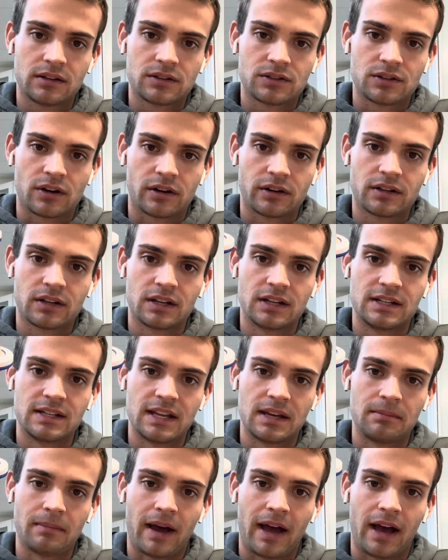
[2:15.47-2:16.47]
start to
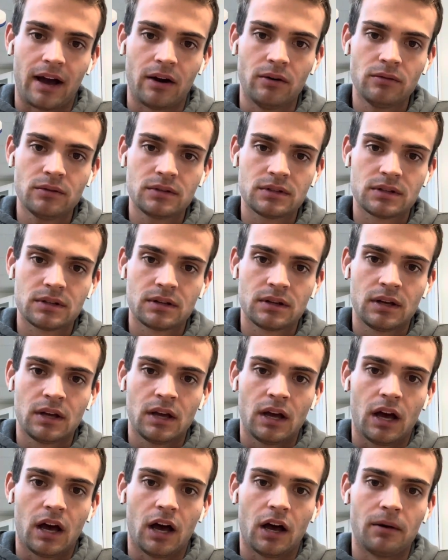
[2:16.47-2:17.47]
dim out.
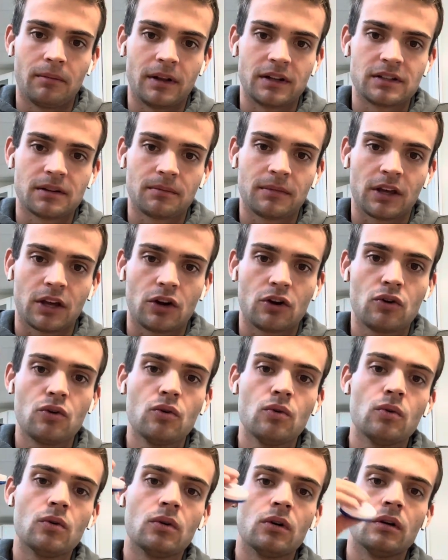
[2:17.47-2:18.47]
And something
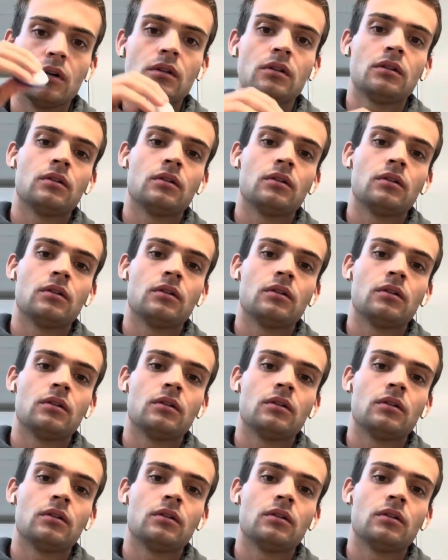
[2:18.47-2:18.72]
cool